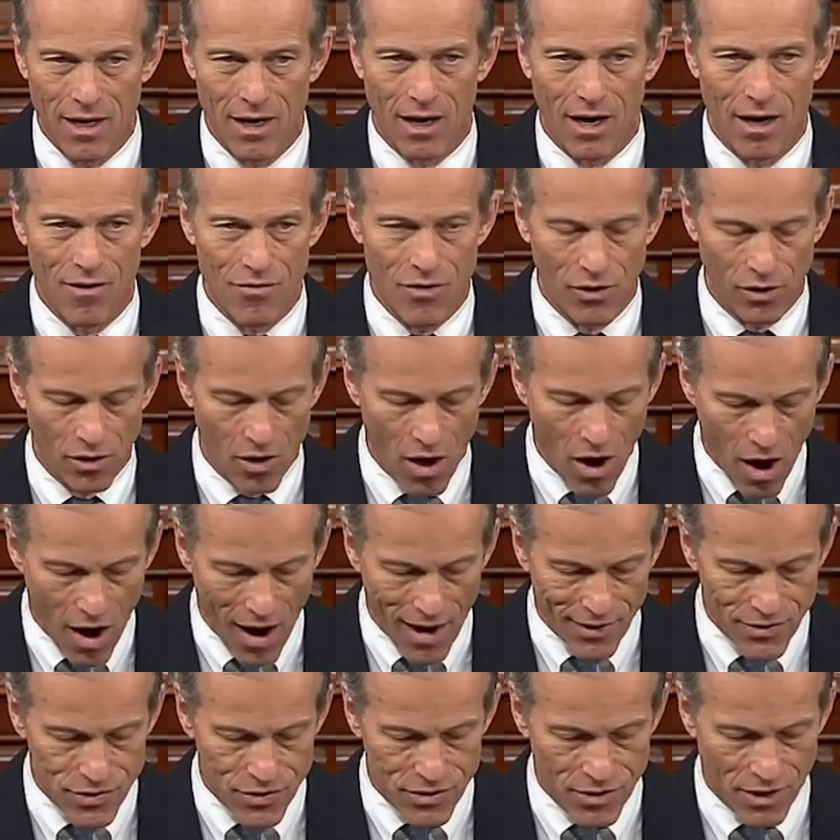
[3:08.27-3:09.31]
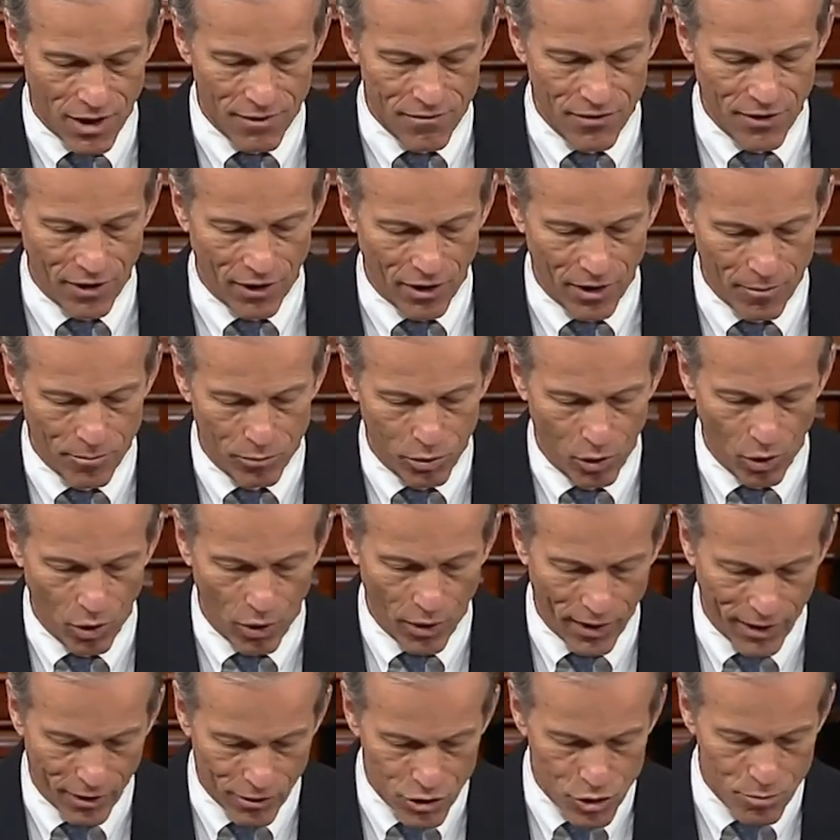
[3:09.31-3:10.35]
of the loss of their
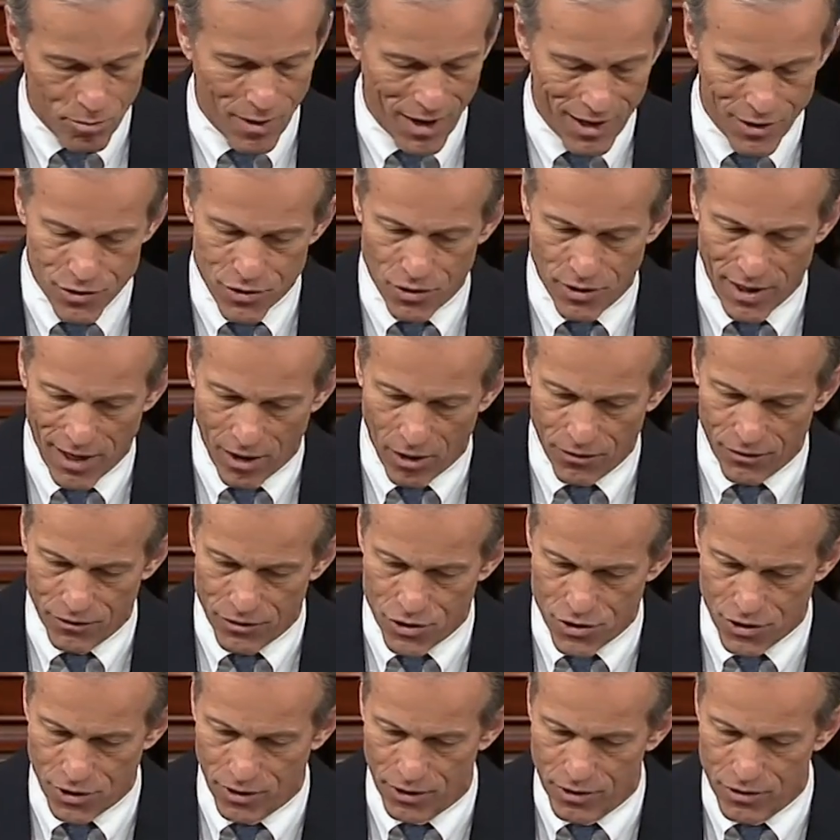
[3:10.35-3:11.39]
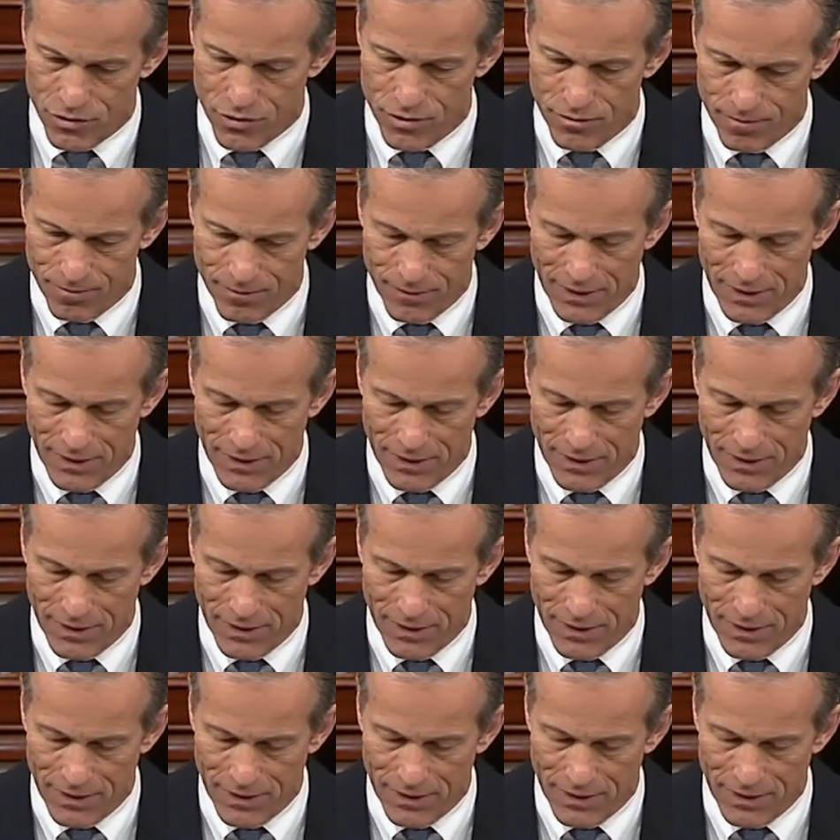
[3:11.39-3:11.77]
employer-sponsored health insurance.